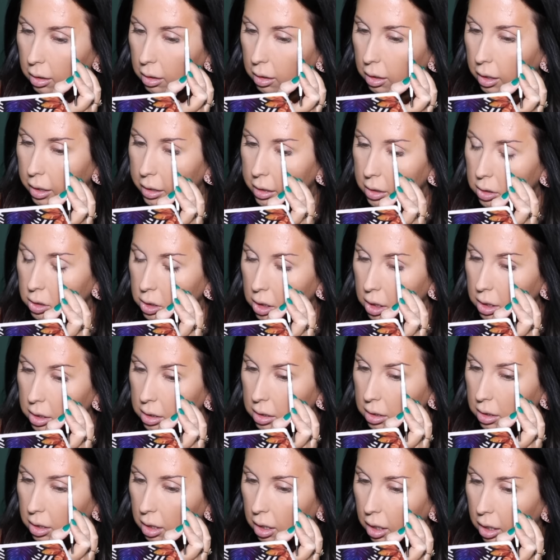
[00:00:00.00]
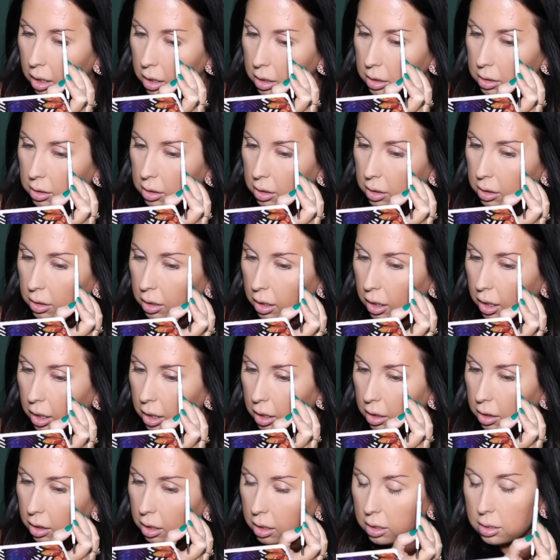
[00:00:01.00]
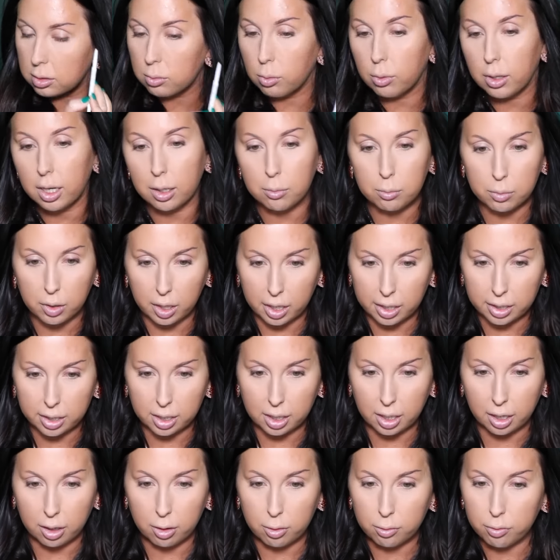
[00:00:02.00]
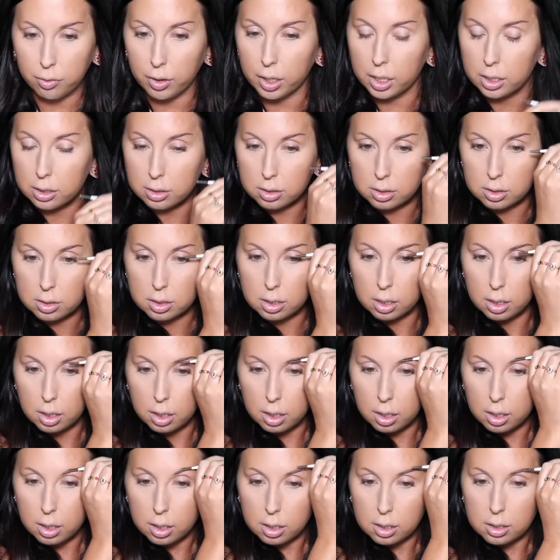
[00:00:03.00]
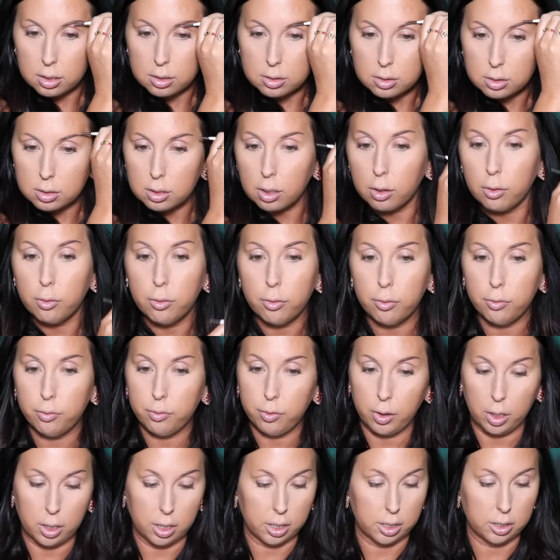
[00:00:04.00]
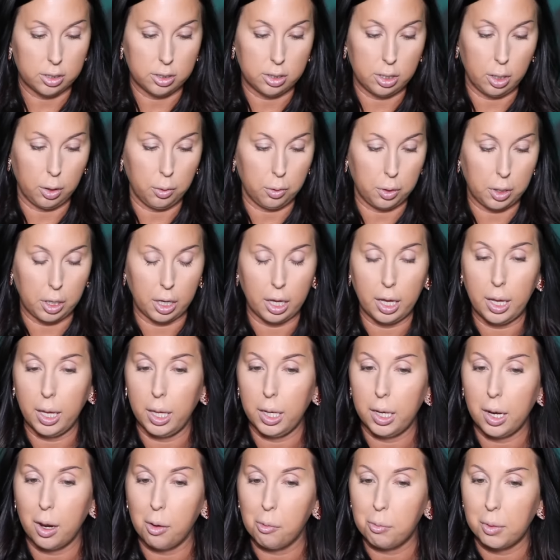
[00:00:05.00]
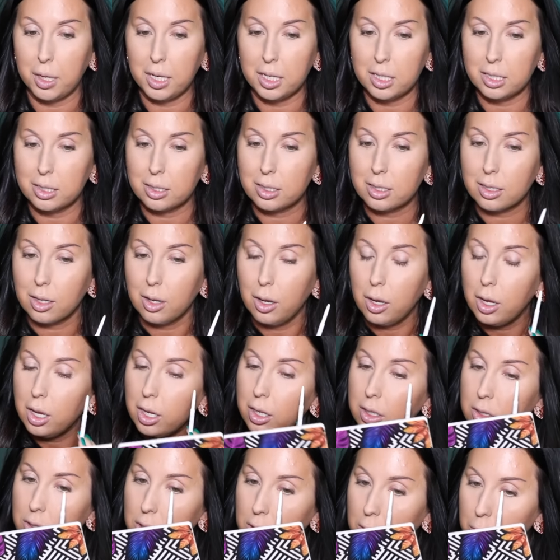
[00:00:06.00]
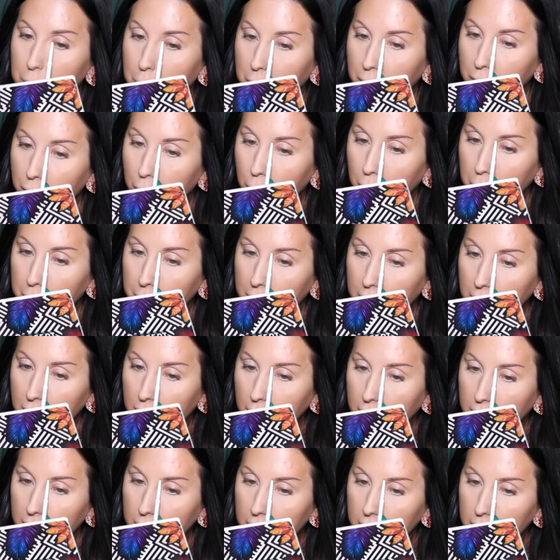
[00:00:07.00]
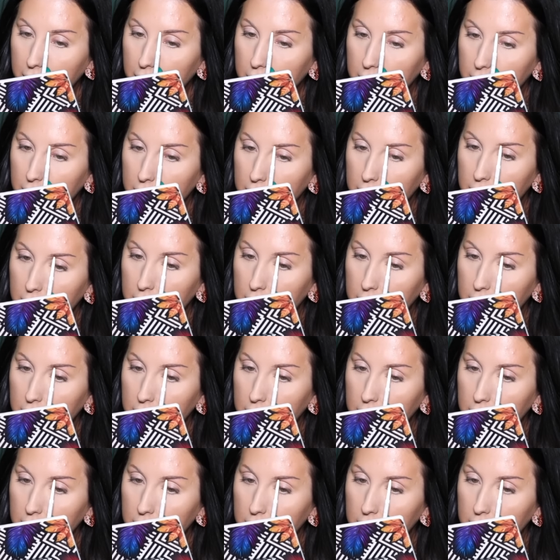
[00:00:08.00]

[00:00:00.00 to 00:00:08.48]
like just the underneath is what I'm lining out first. So far, so good. I mean, it's just performing like a